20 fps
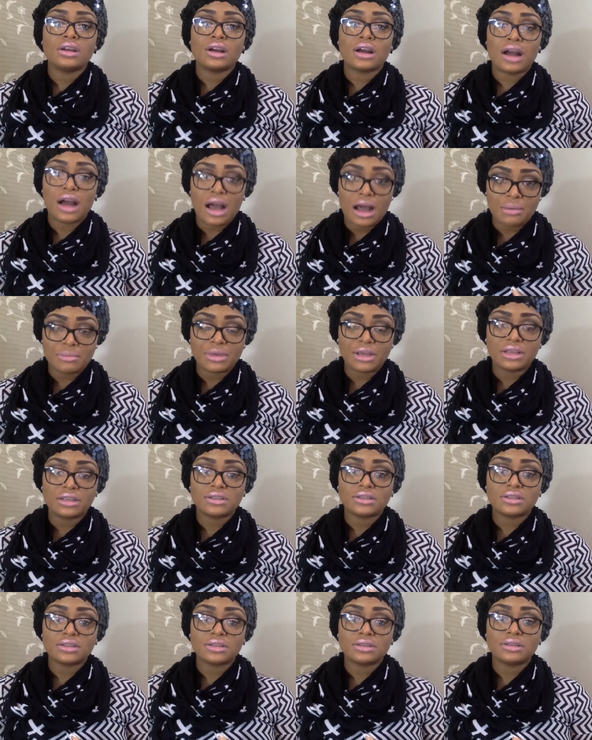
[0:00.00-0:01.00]

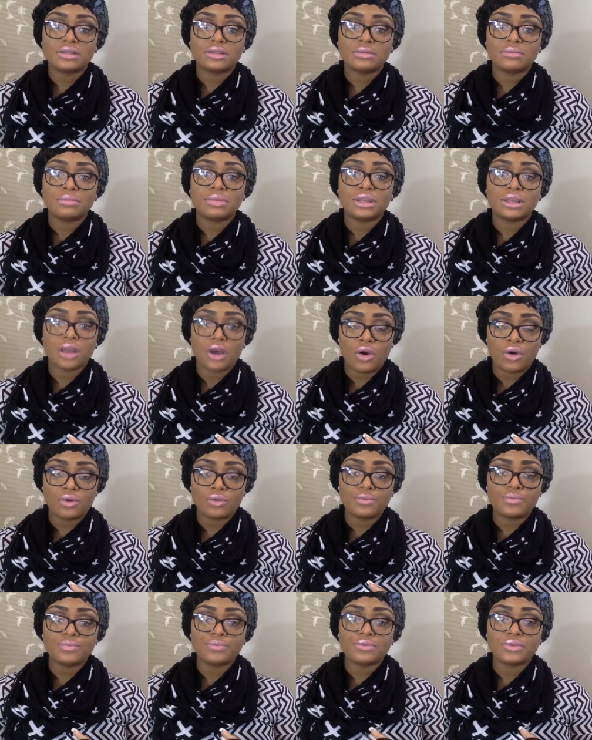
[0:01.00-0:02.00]
comment
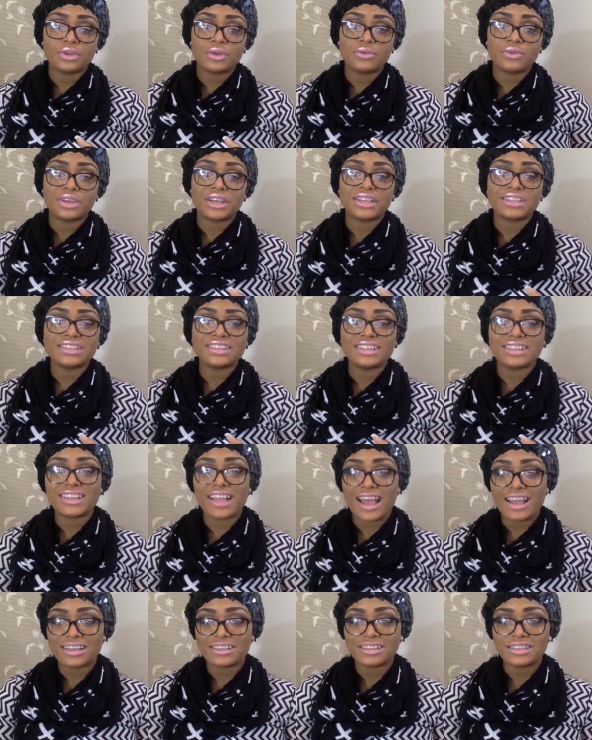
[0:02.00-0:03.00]
below. Don't forget to
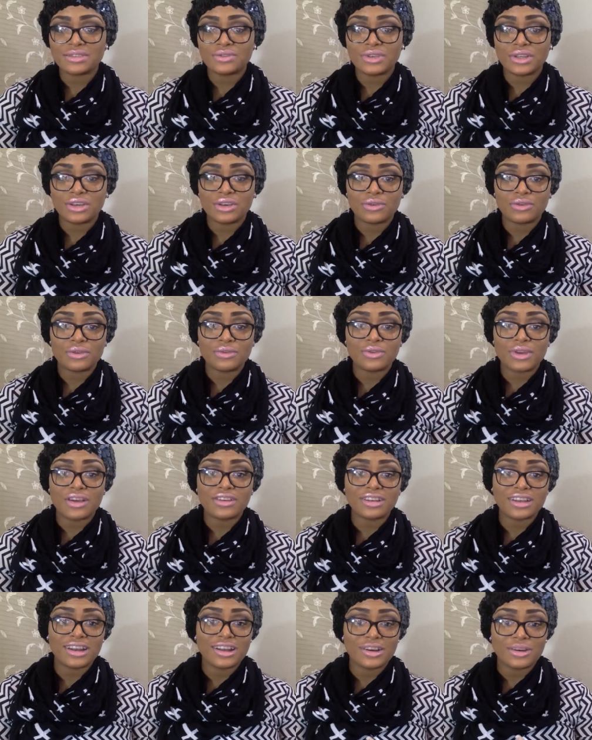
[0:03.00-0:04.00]
like this video if you
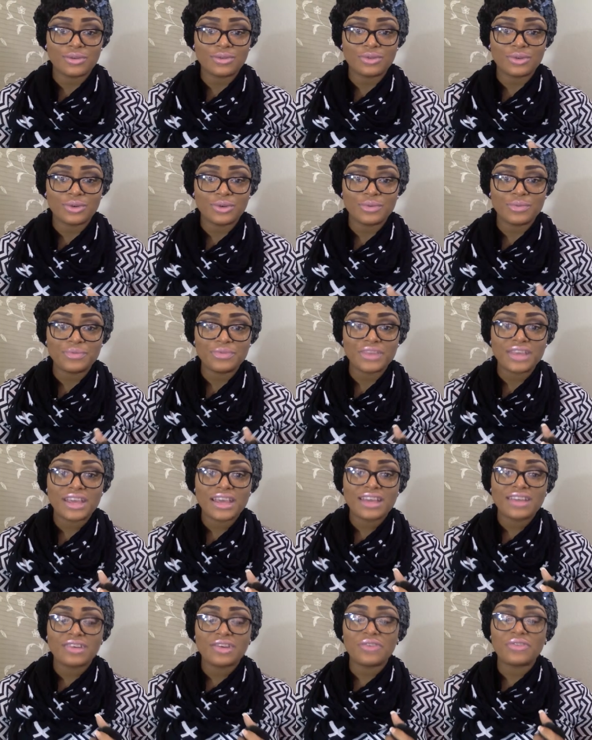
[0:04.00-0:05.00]
found it helpful.
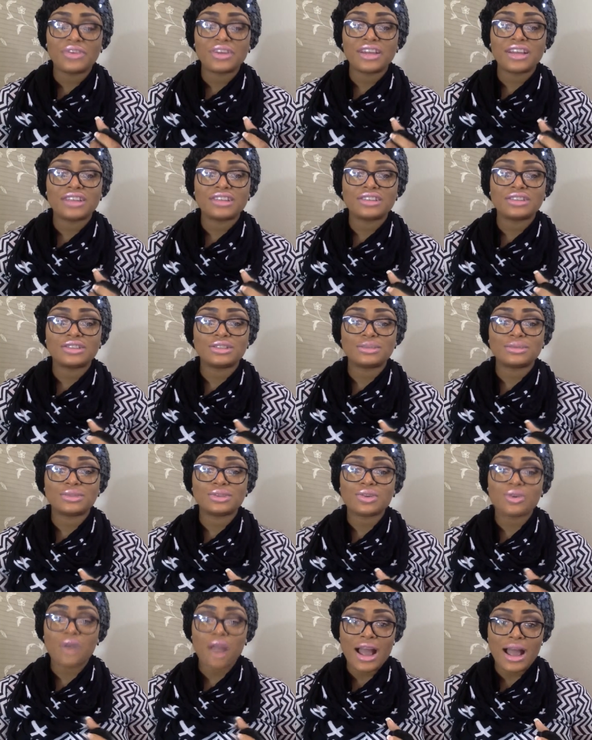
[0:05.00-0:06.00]
Don't forget to
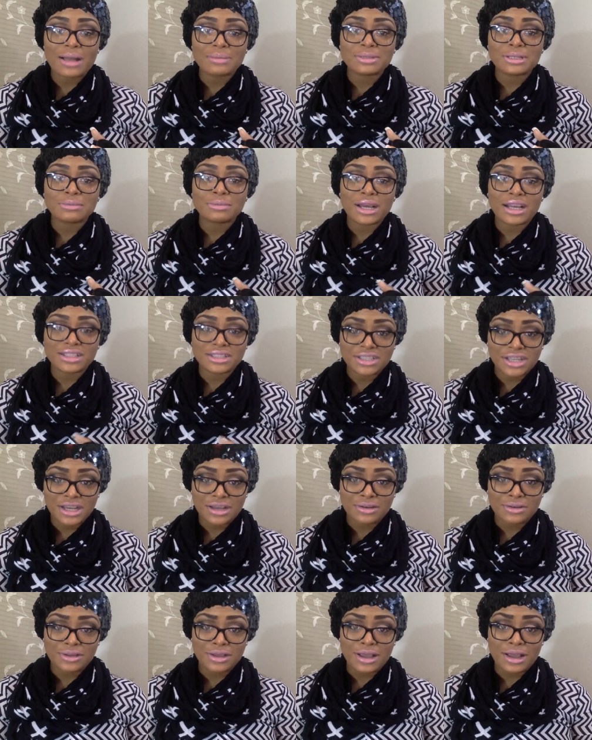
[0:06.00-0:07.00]
subscribe to my
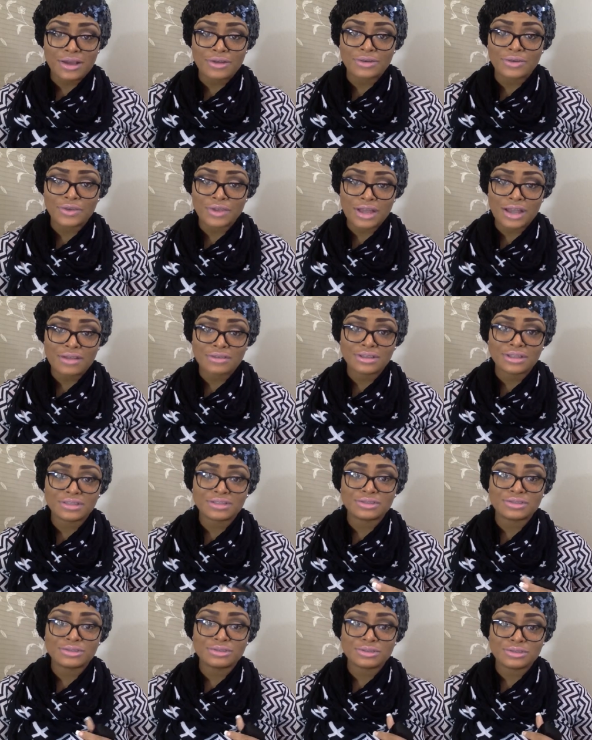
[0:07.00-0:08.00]
channel. Y'all know y'all need
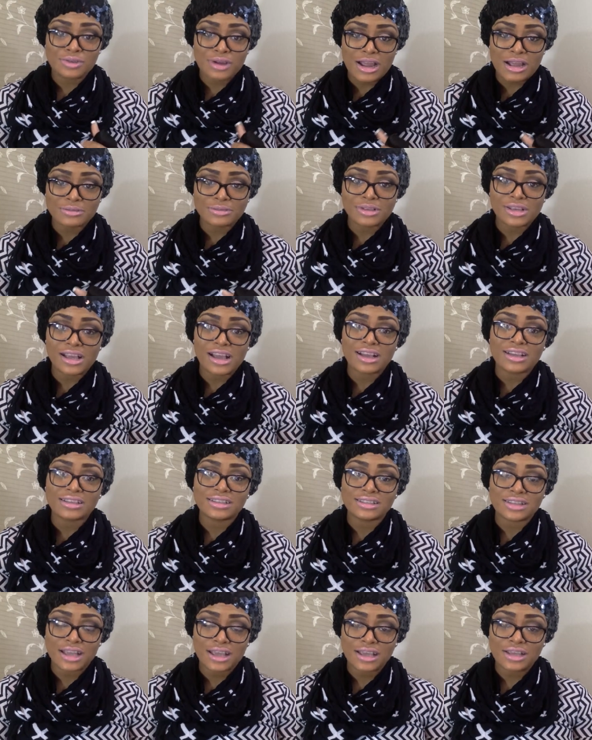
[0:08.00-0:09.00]
to subscribe so y'all can
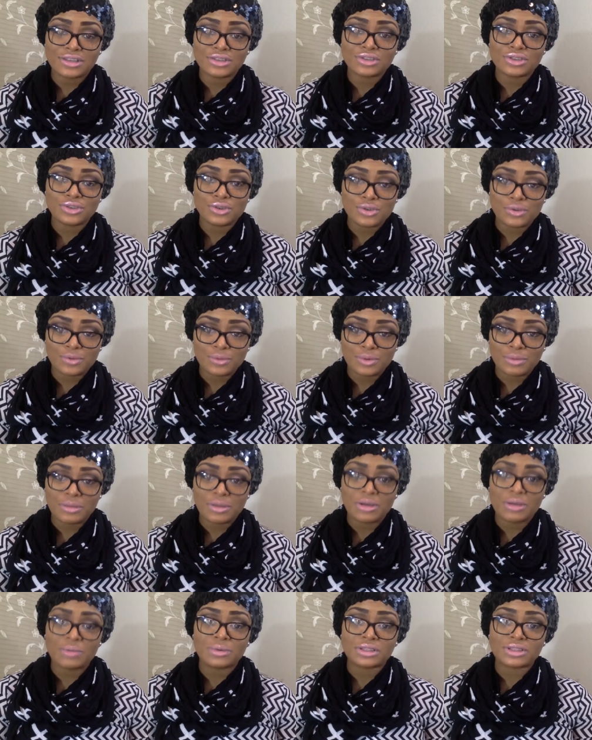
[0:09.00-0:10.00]
stay in tune with
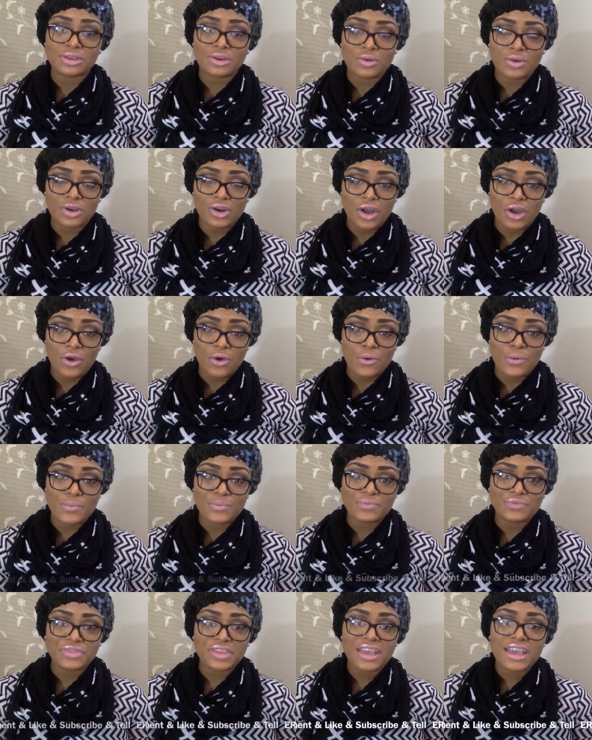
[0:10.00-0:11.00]
me and what's going on.
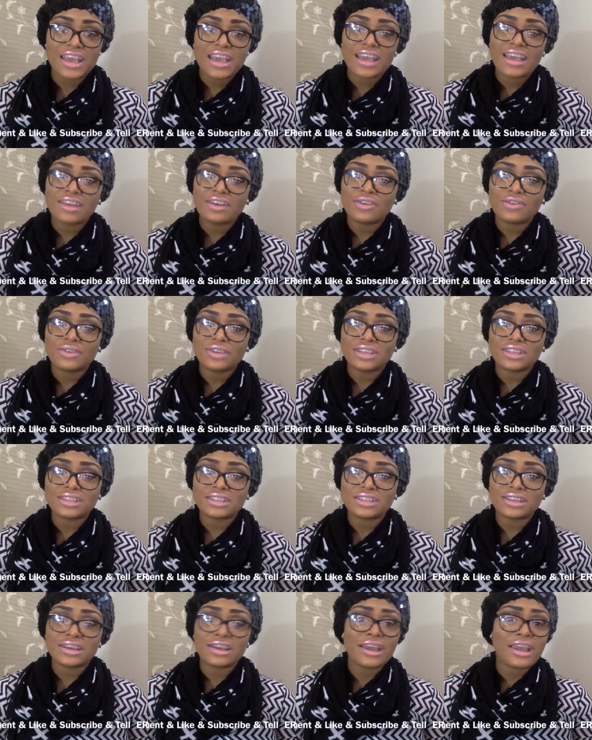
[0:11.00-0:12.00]
And don't forget to
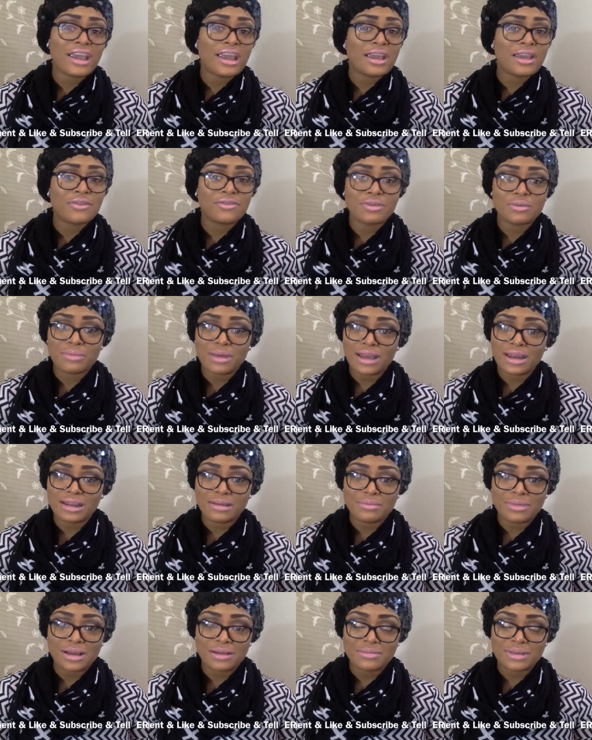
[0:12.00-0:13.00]
tell everybody
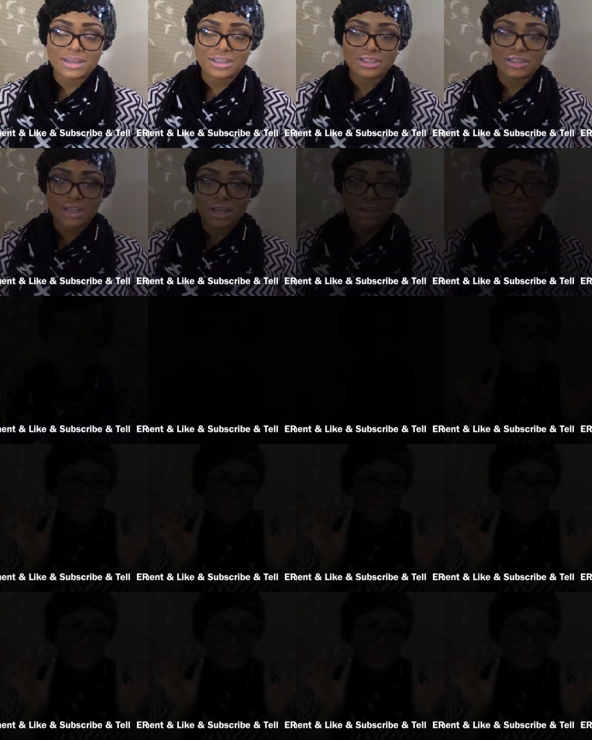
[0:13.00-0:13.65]
about my channel.